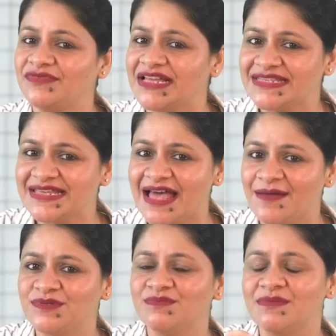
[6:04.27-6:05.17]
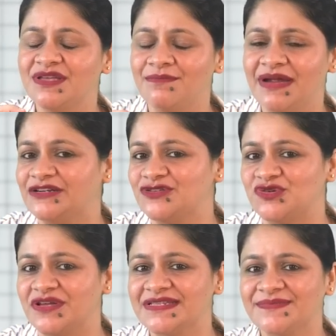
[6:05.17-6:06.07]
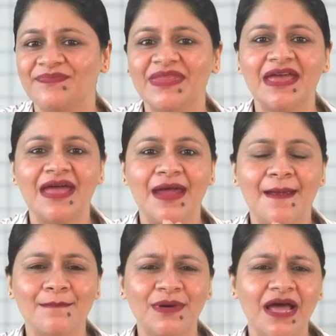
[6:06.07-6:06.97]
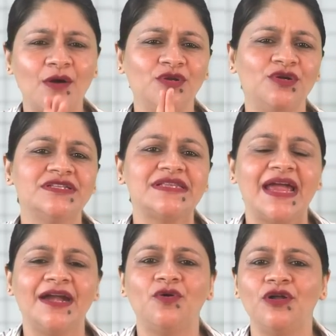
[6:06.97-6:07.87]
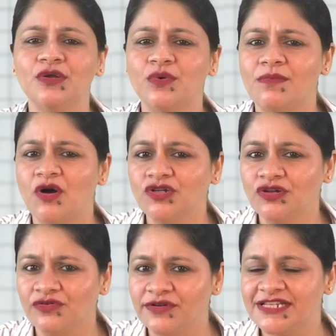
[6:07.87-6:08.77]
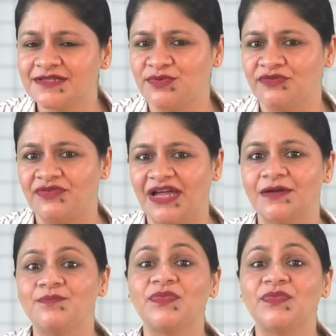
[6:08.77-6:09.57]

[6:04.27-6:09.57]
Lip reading: flexi caps may be a better choice. But how do you decide or know about your risk profile?